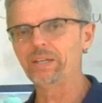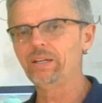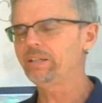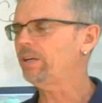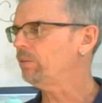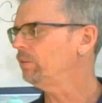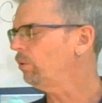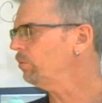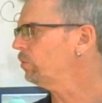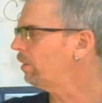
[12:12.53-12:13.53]
Now you'll
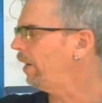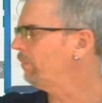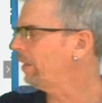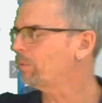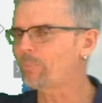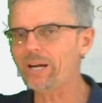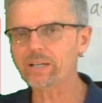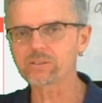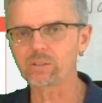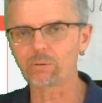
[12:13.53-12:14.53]
notice over here, I've got the
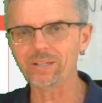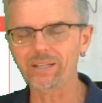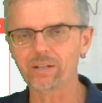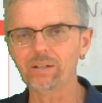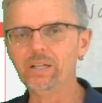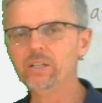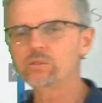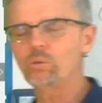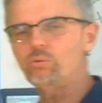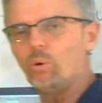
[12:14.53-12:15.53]
brackets already there.
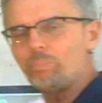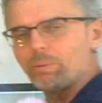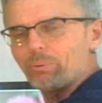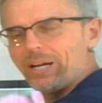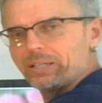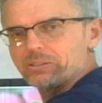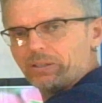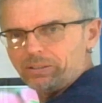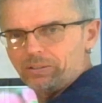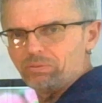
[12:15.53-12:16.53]
So don't put
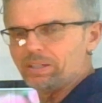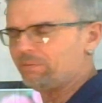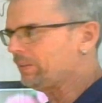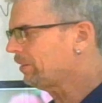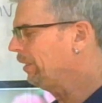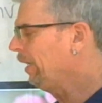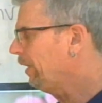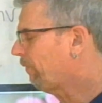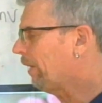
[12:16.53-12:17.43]
brackets on it.